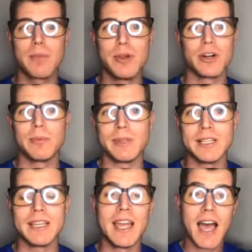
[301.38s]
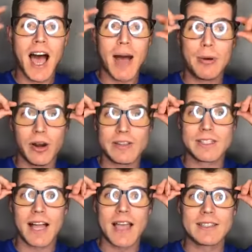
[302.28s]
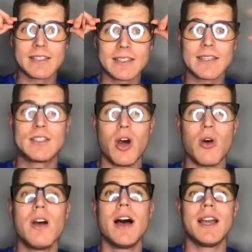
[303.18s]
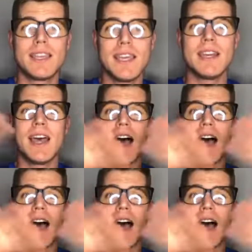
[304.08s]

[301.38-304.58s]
computer completely. I put on these glasses. So again,